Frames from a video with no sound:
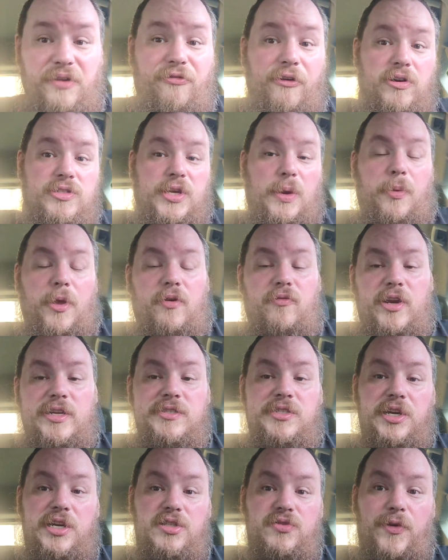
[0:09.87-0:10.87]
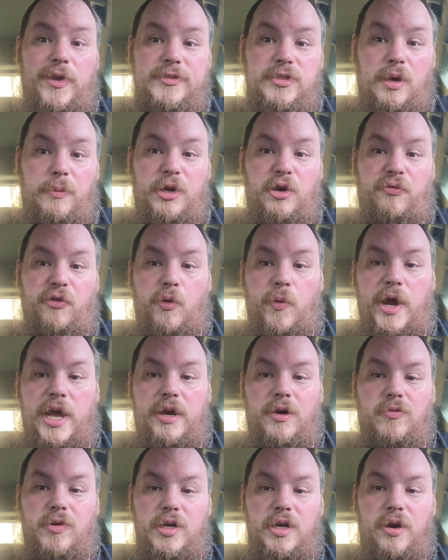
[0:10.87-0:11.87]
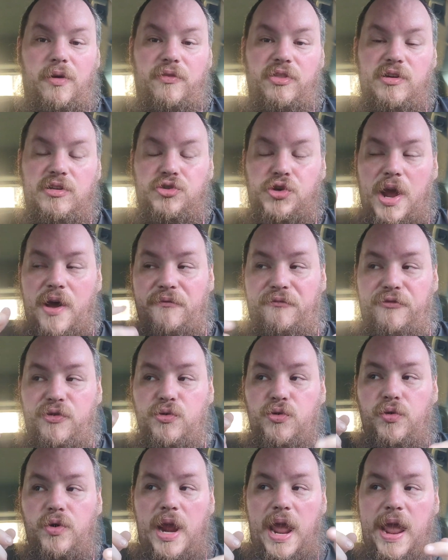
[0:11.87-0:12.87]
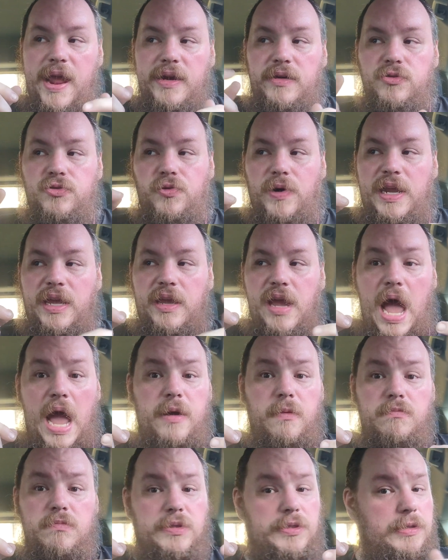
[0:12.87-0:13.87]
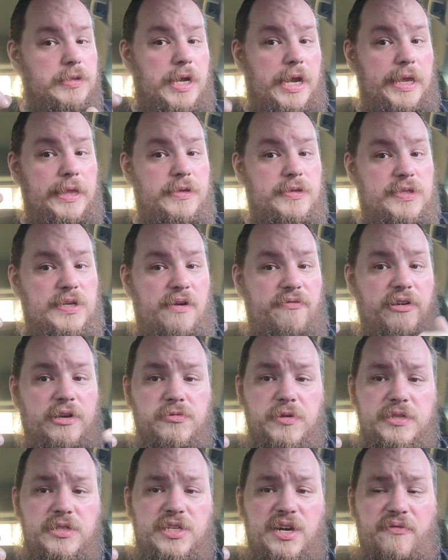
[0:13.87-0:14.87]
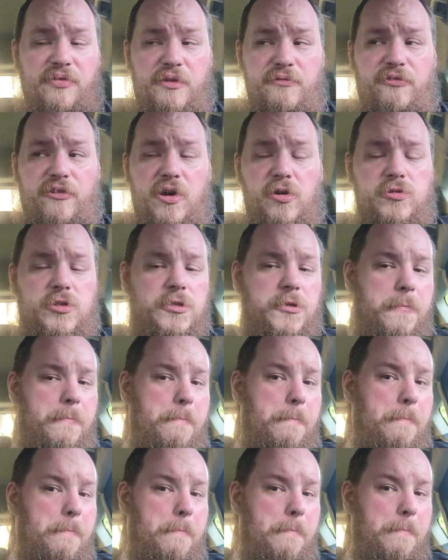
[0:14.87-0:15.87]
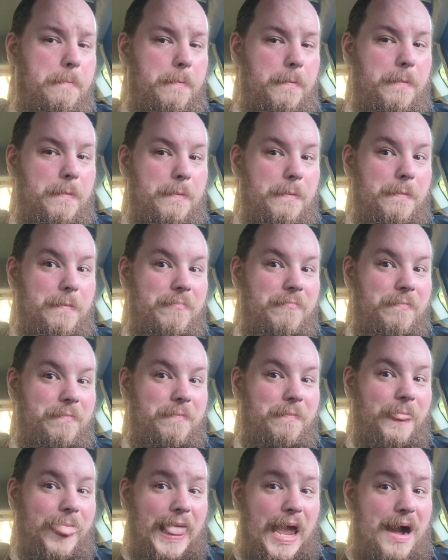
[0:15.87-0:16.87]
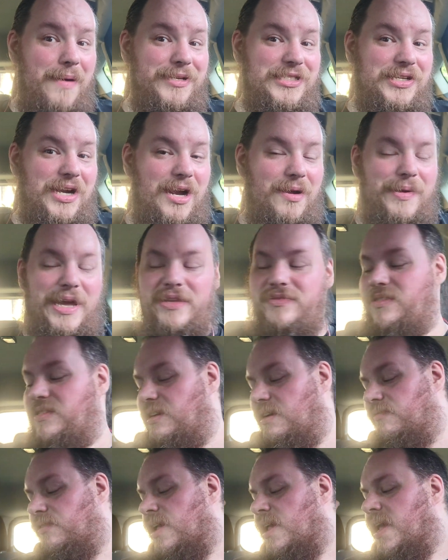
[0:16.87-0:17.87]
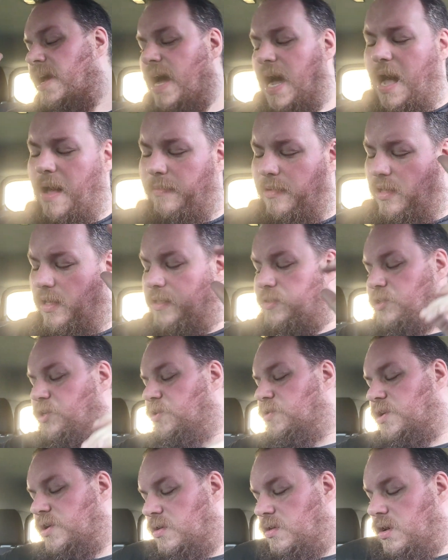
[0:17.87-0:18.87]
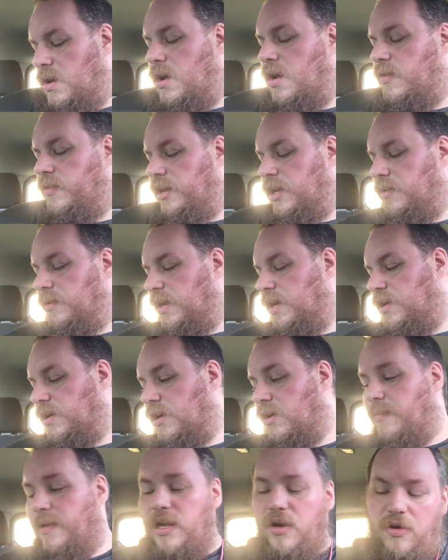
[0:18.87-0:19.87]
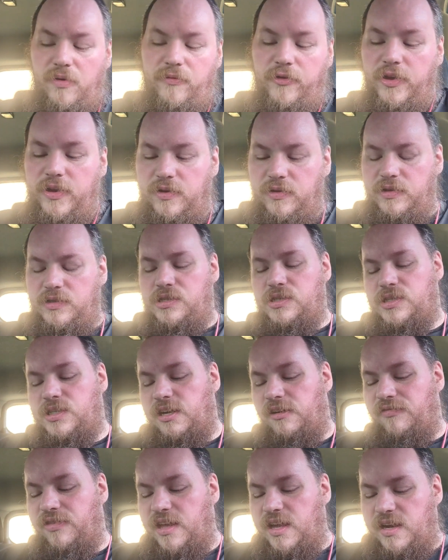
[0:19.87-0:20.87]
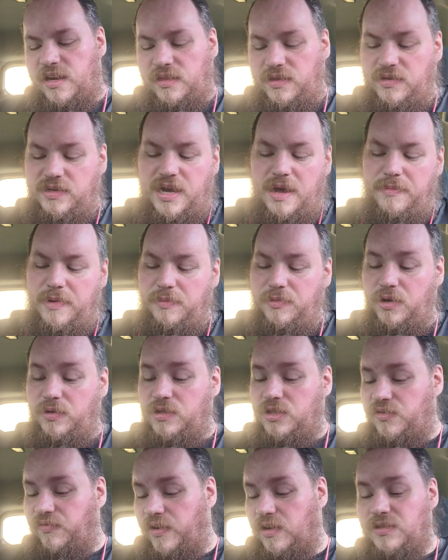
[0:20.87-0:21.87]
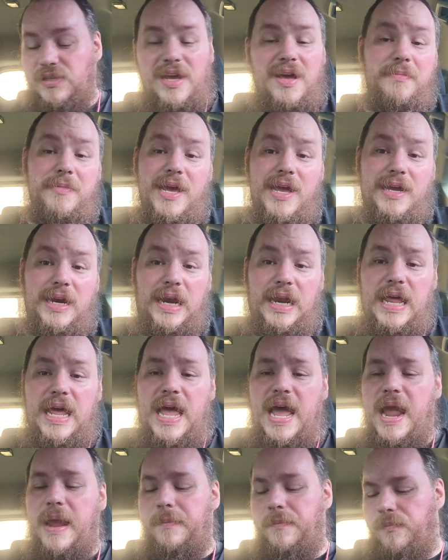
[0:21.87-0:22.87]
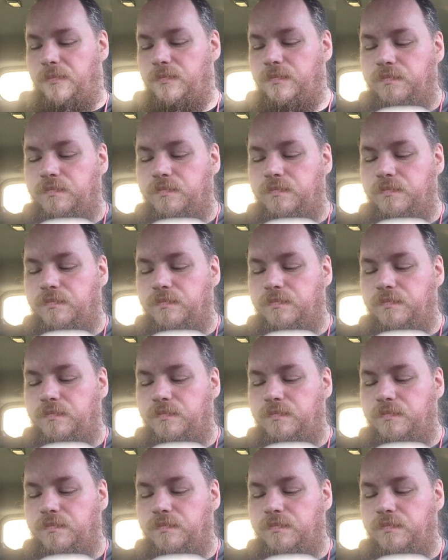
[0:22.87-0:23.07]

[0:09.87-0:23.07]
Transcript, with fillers: hey, folks, I'm Platter video Series videos I've been doing for the while. We're over there trout food and drink items. I eat stuff, I drink stuff. Then, folks, I'm going to talk about stuff. I'm going to let you know all that you need to know about hopefully delicious stuff that at the time I'm doing this, folks, I'm not going to lie.